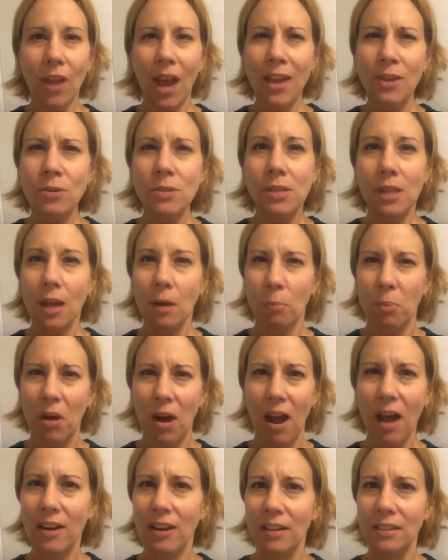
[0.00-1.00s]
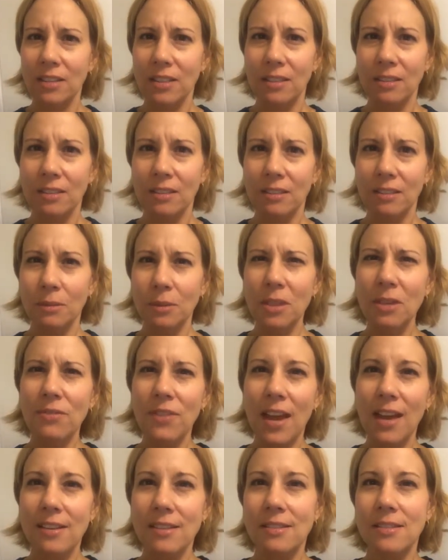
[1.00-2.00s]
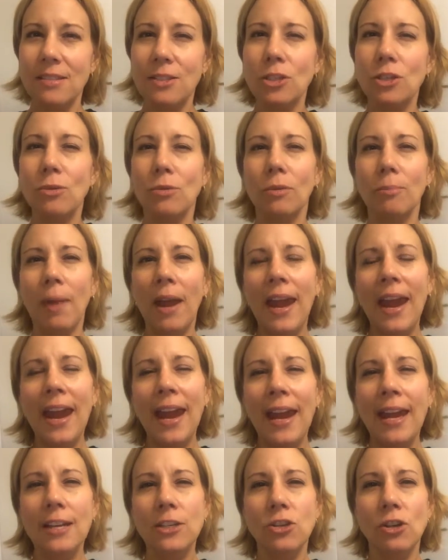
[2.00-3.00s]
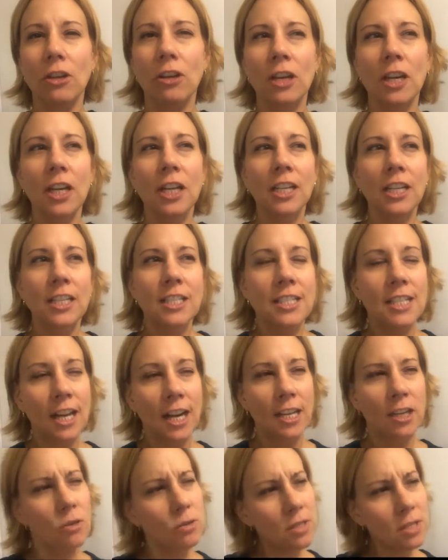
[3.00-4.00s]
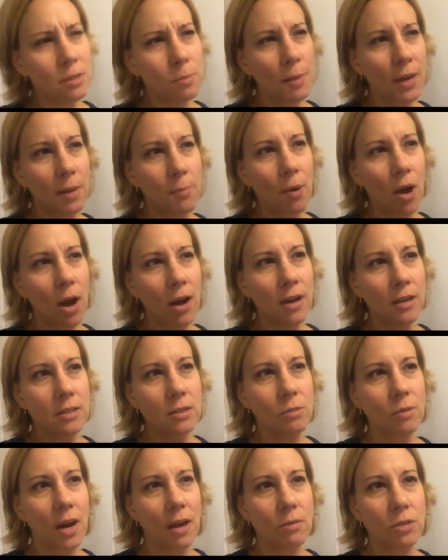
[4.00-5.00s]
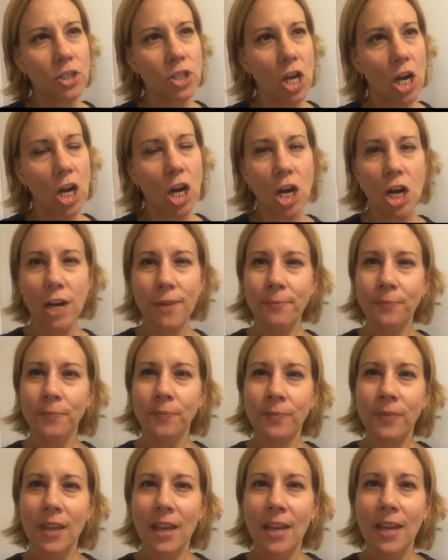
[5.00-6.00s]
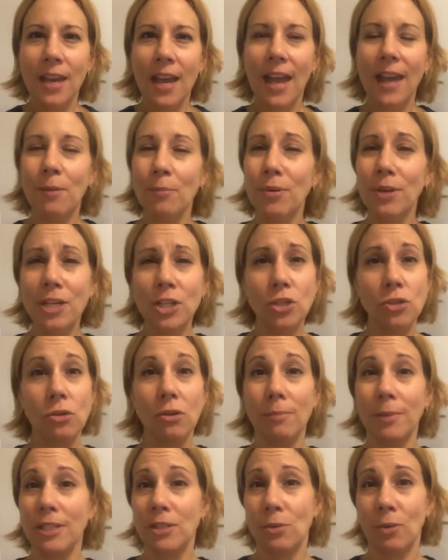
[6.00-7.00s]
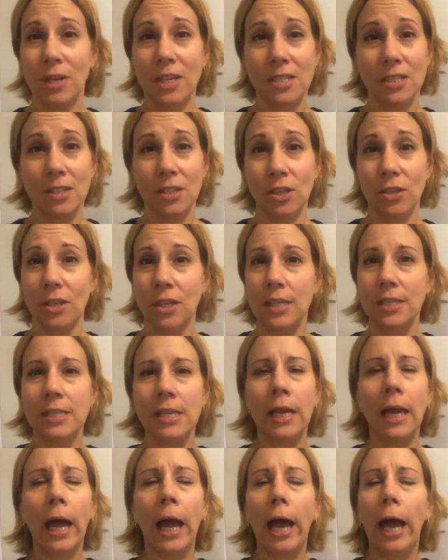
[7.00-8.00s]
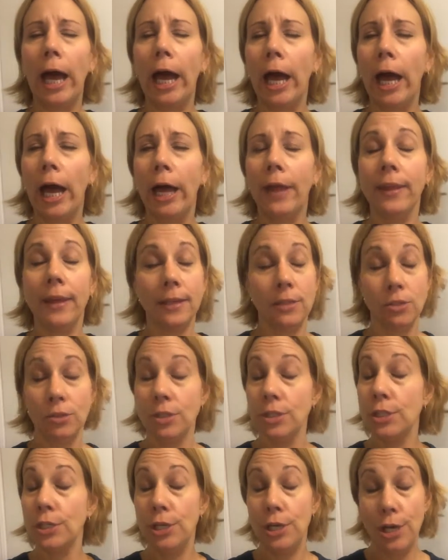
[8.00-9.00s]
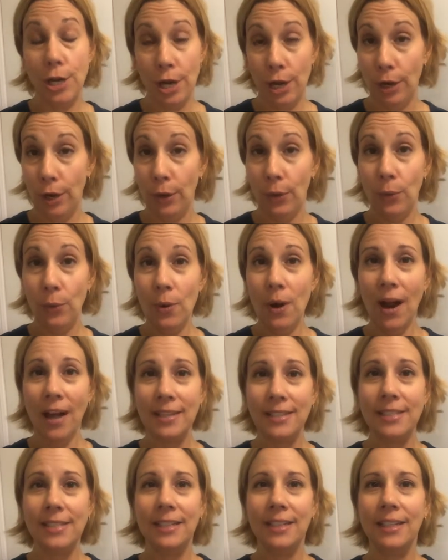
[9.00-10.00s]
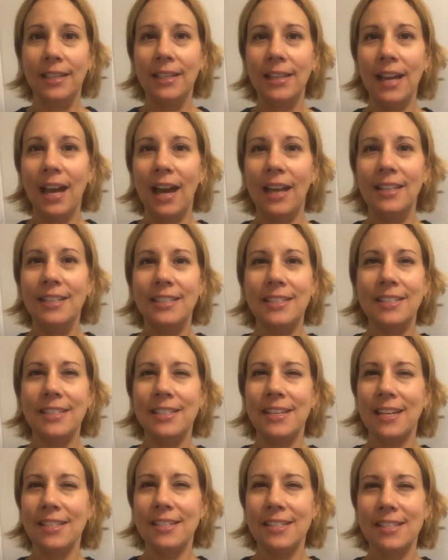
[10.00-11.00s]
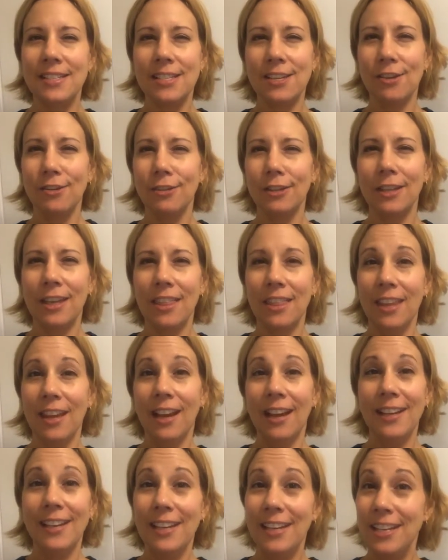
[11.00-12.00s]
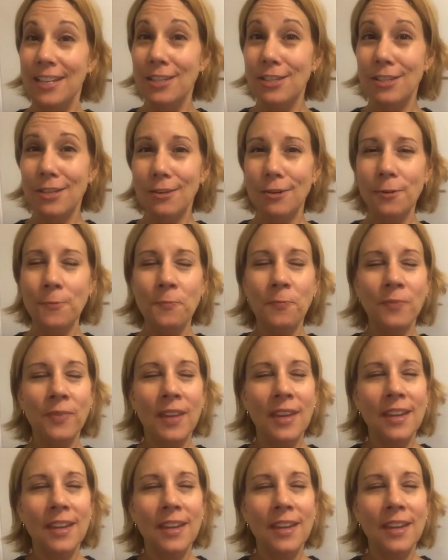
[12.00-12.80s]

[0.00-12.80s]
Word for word: I use a lot of product. I wonder if that has to do with my age, or did I use this many products when I was younger? And I'm pretty sure in my 20s and 30s, the answer is no, I didn't. I didn't necessarily think I needed to.